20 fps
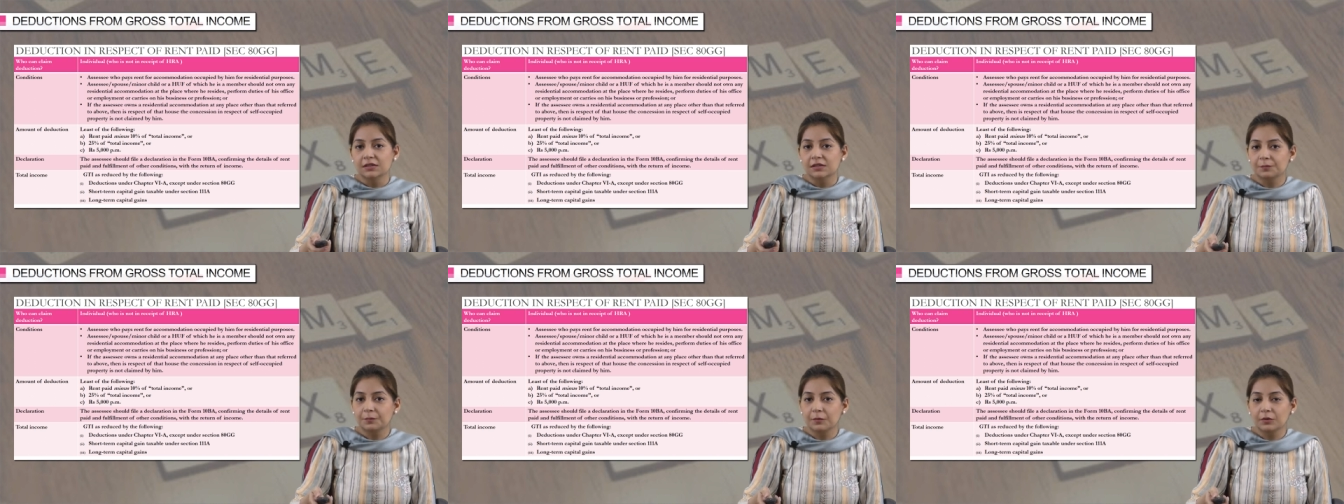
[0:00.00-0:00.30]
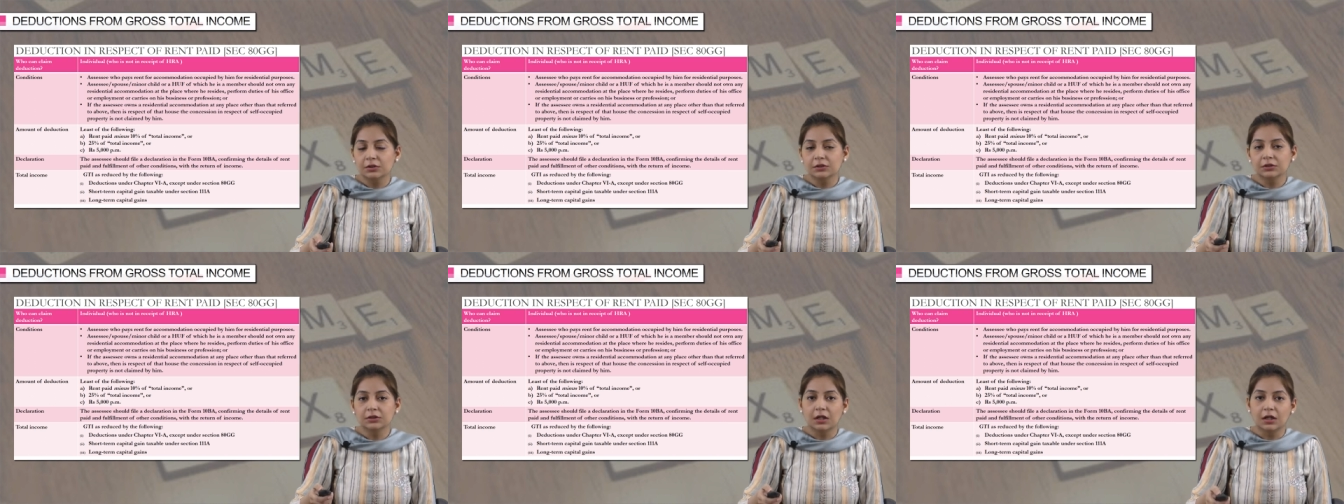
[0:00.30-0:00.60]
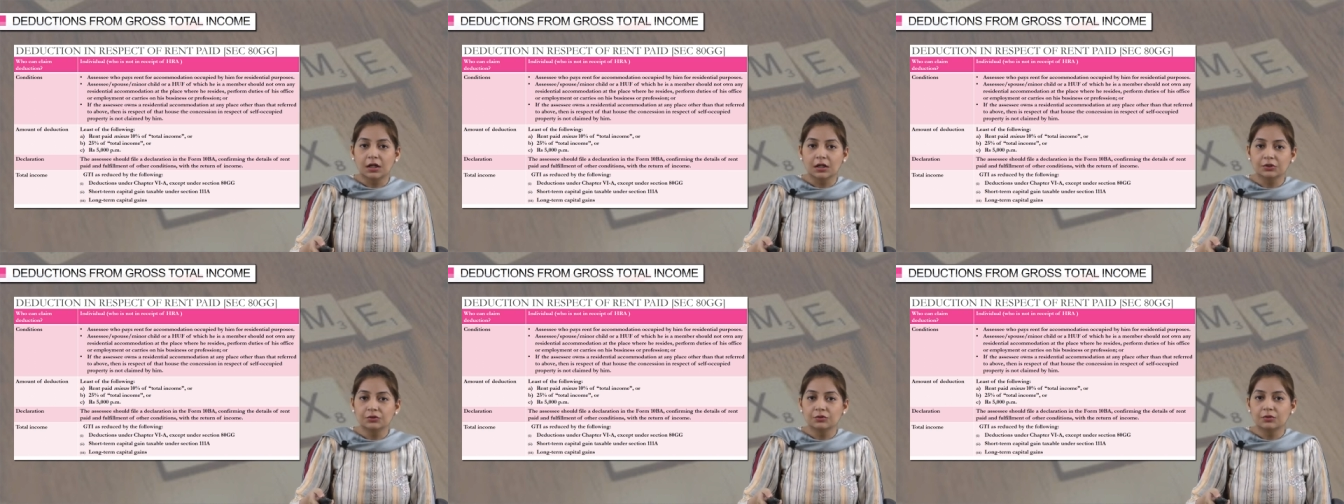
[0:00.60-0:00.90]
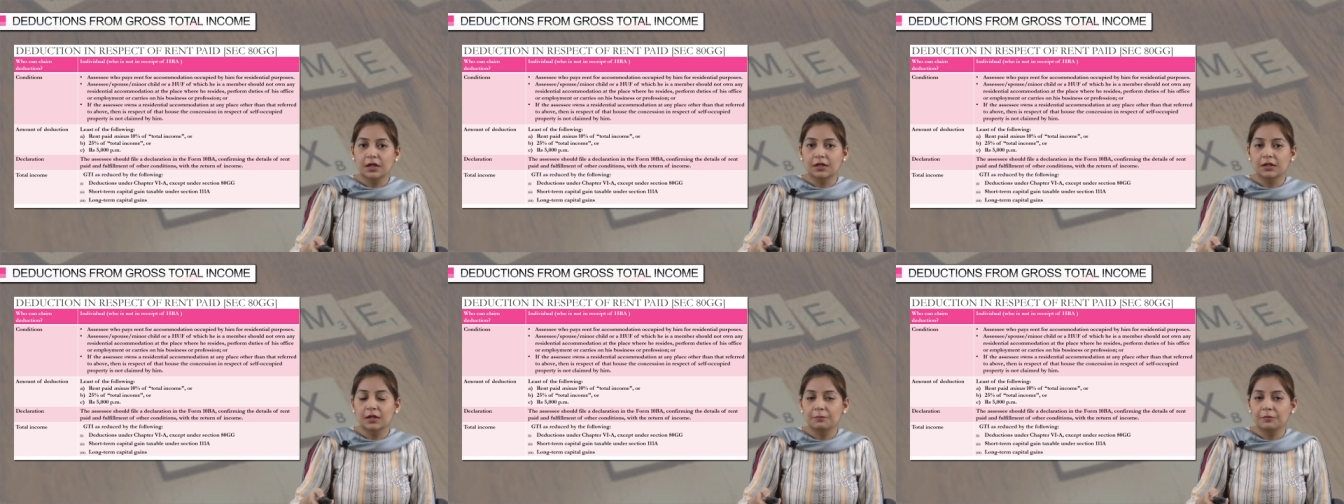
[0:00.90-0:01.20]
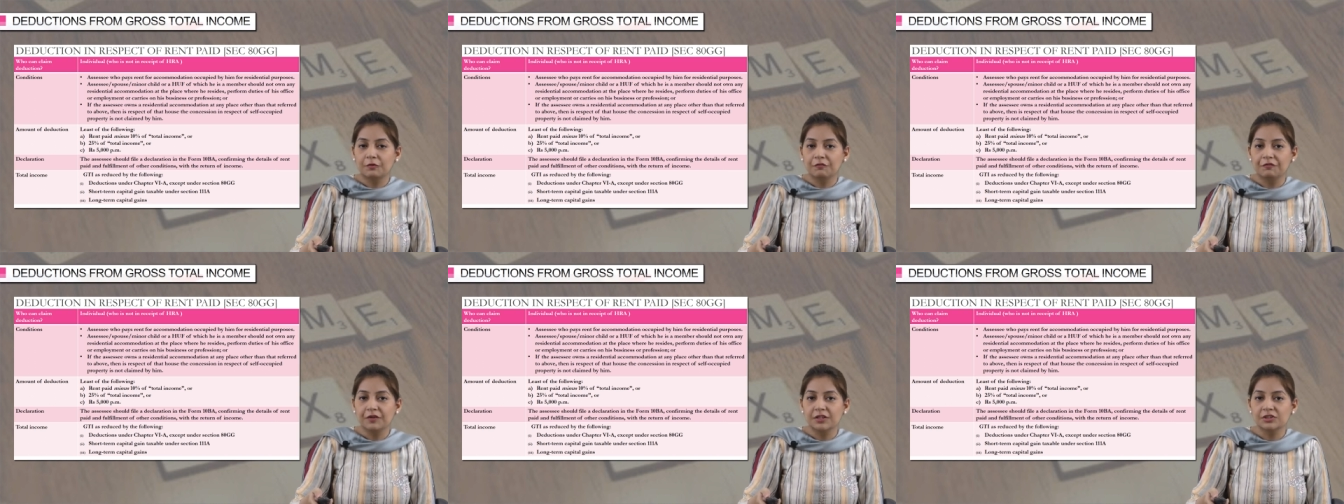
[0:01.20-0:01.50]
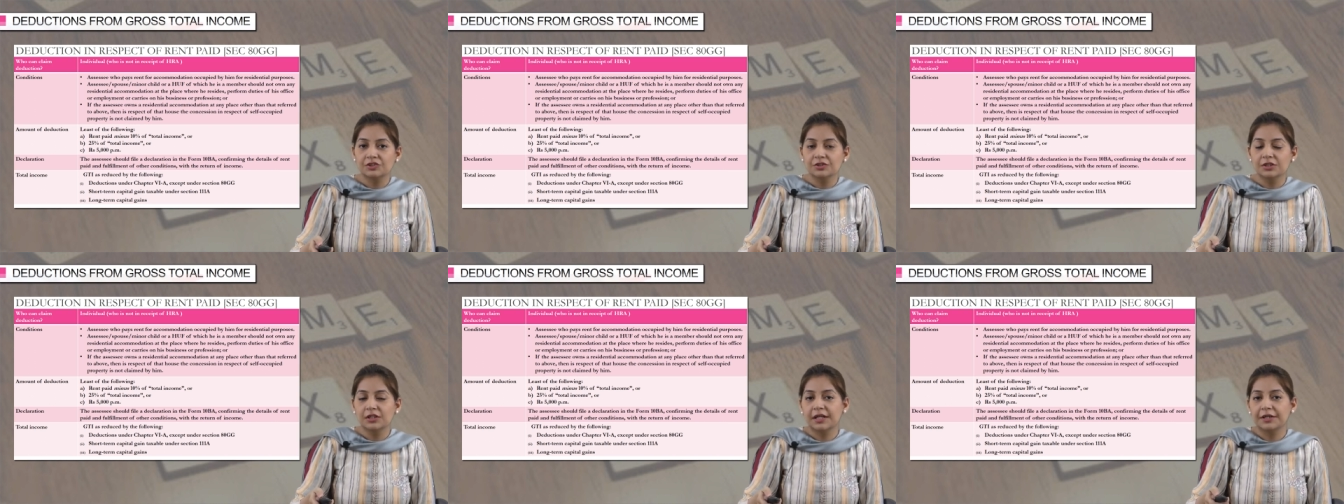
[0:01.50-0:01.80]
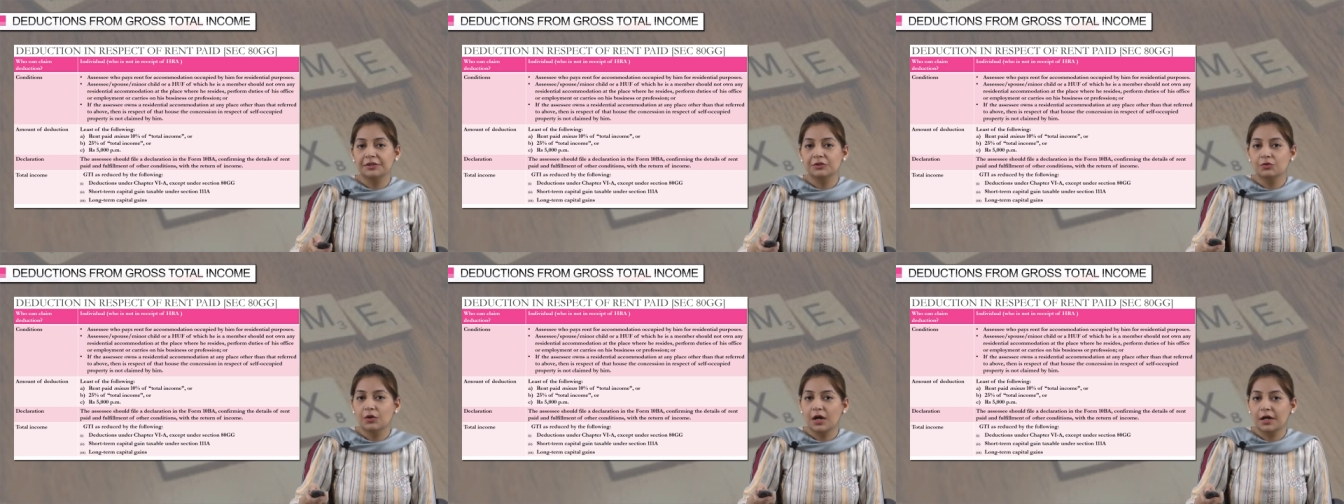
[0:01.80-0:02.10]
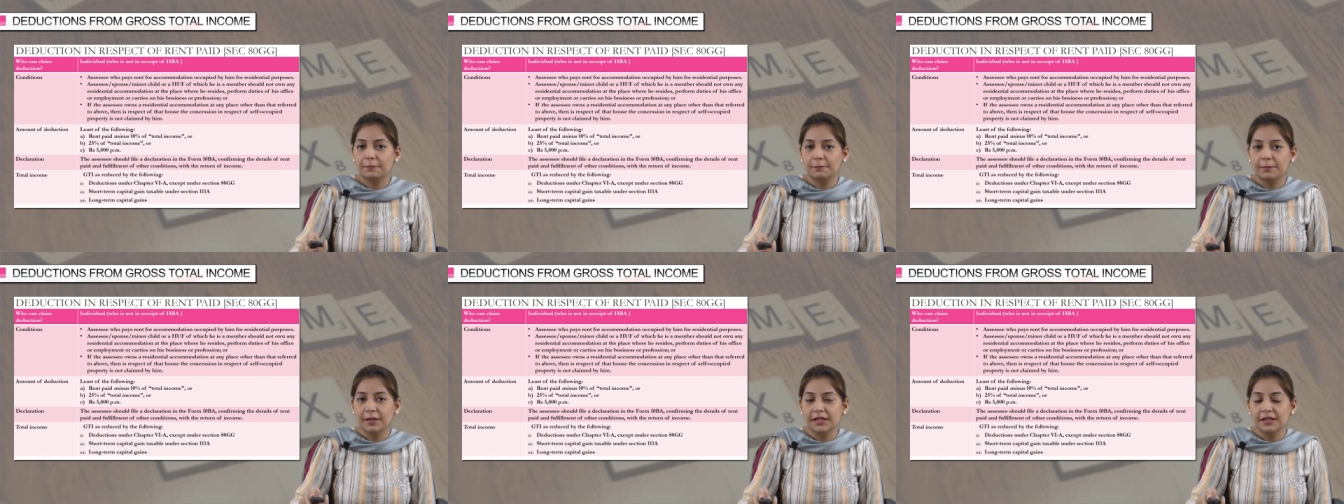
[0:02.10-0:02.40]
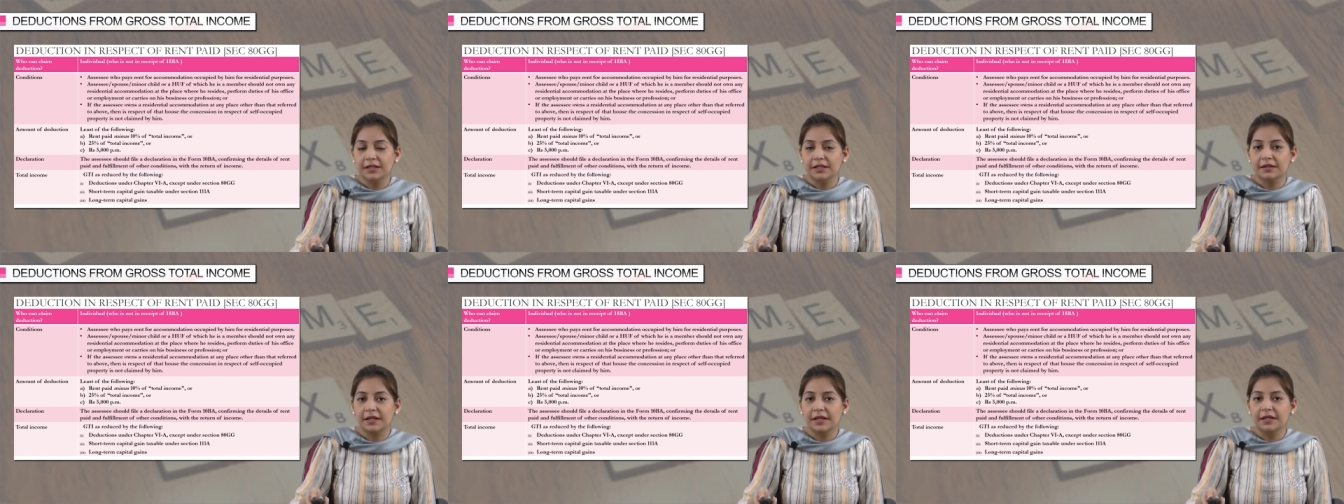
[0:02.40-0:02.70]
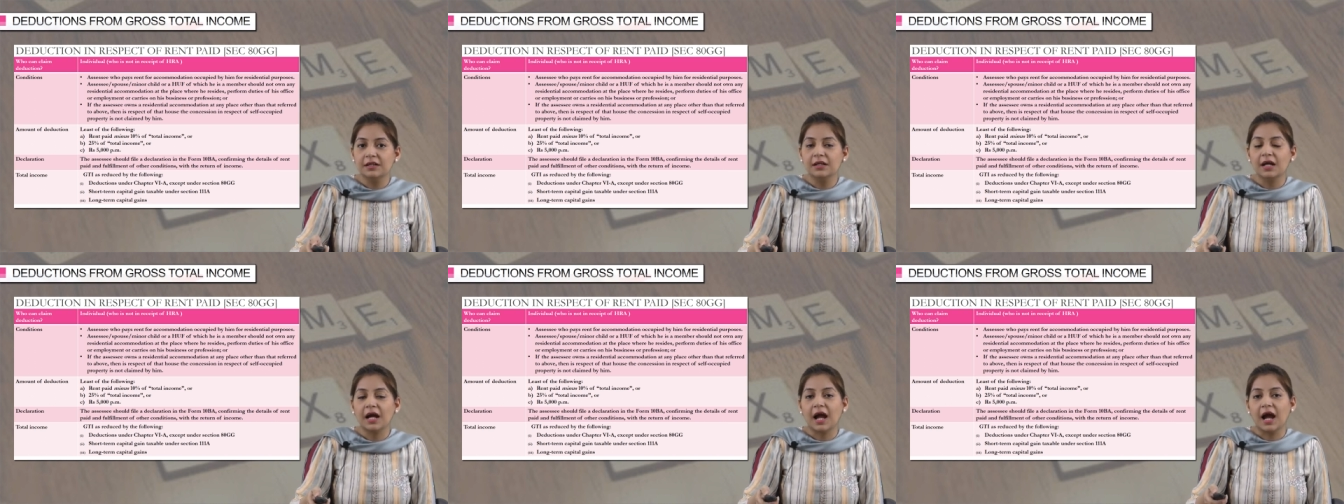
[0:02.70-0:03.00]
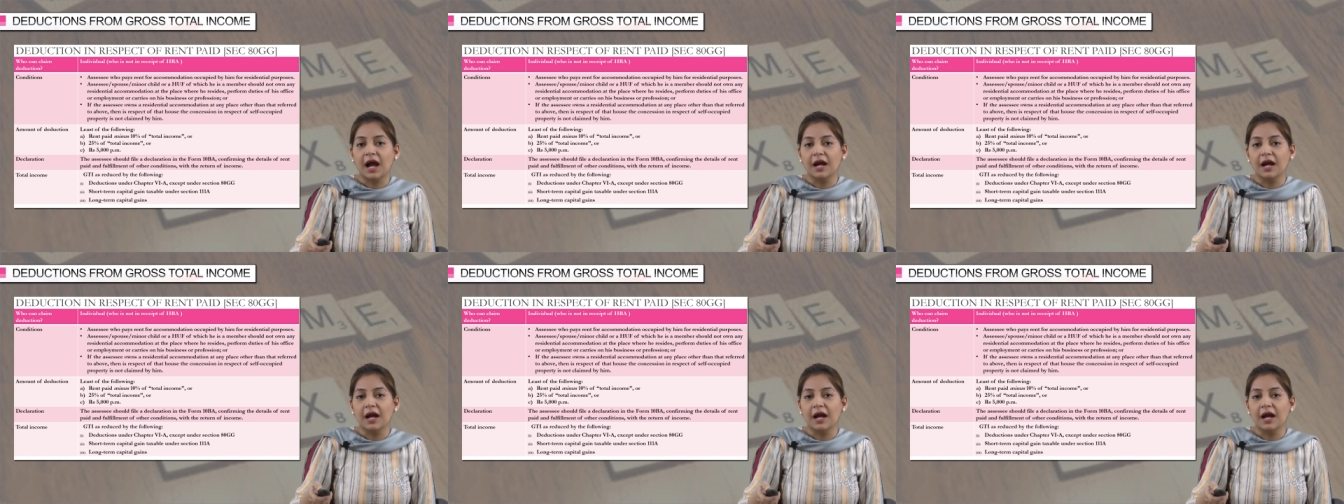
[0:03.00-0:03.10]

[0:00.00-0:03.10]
Suppose uh, you are a professional and you are paying rent